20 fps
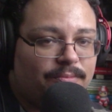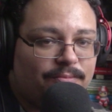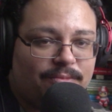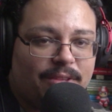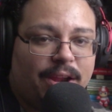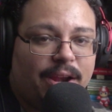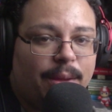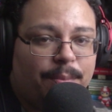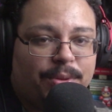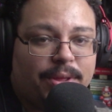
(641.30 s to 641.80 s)

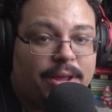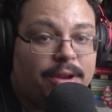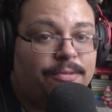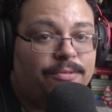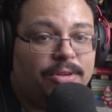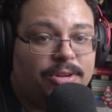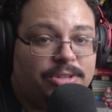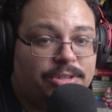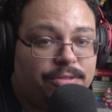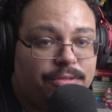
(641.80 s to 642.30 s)
an updated
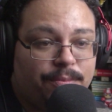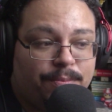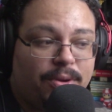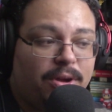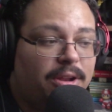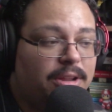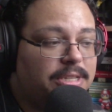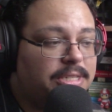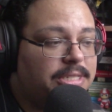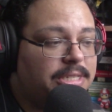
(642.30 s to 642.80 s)
version of the
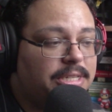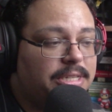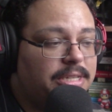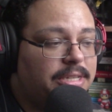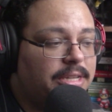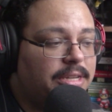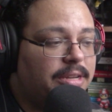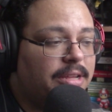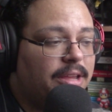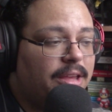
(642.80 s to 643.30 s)
policy,
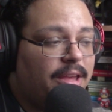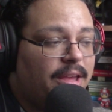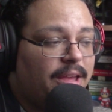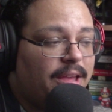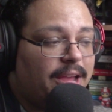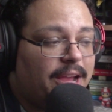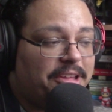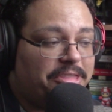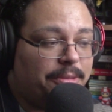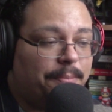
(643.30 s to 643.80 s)
and
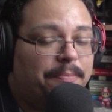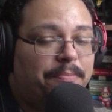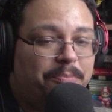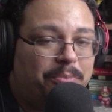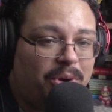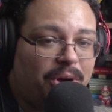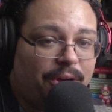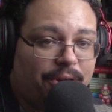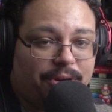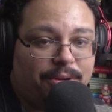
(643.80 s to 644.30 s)
at the
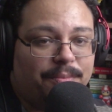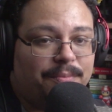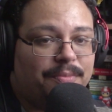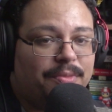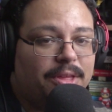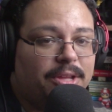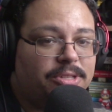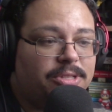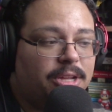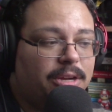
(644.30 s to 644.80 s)
bottom
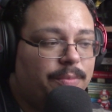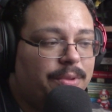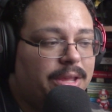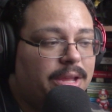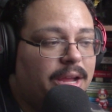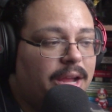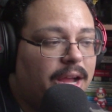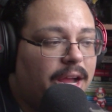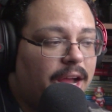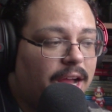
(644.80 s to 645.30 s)
there's going to be
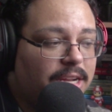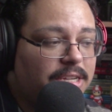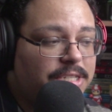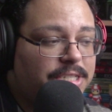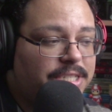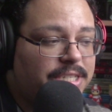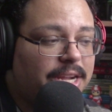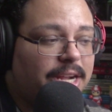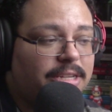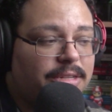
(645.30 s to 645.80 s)
an
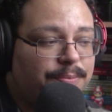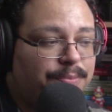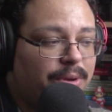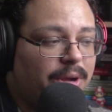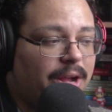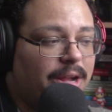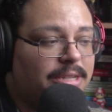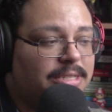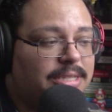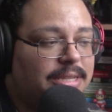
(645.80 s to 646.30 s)
unchecked
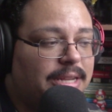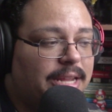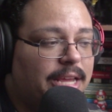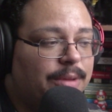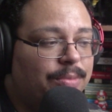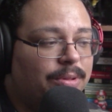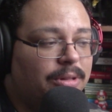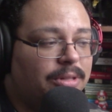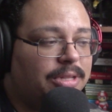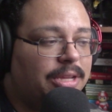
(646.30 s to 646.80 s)
box
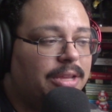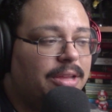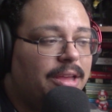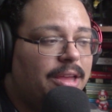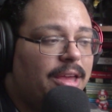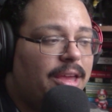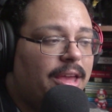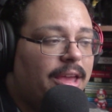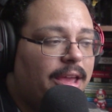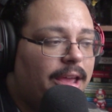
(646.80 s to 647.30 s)
labeled
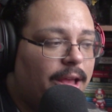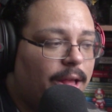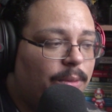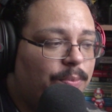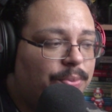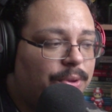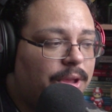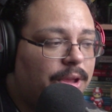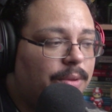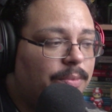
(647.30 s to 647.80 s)

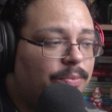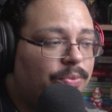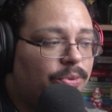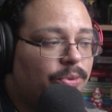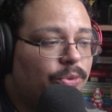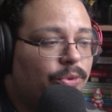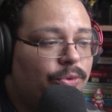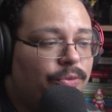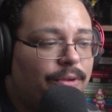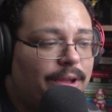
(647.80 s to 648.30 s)
help
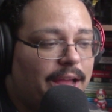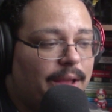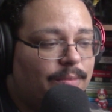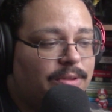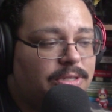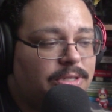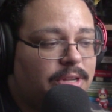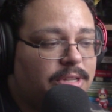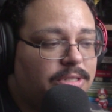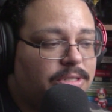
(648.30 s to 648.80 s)
improve
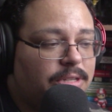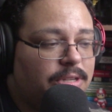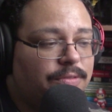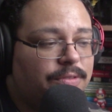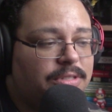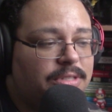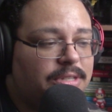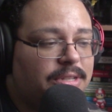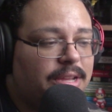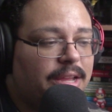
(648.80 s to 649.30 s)
Amazon
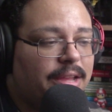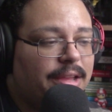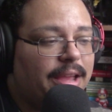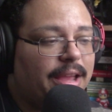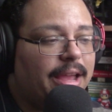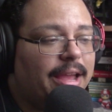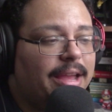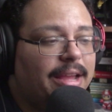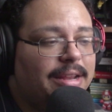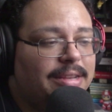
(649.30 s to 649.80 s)
service
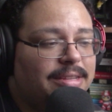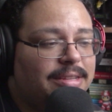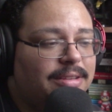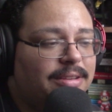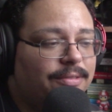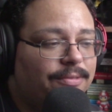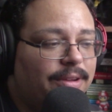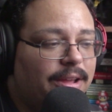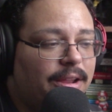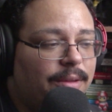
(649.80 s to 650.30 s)
and
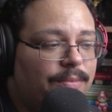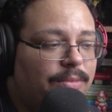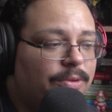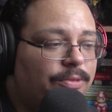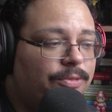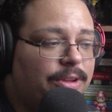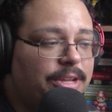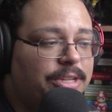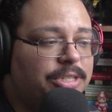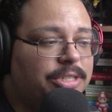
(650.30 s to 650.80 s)
develop new
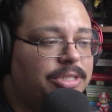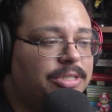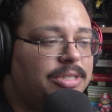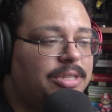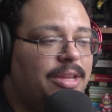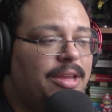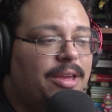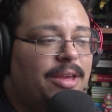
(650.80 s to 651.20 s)
features.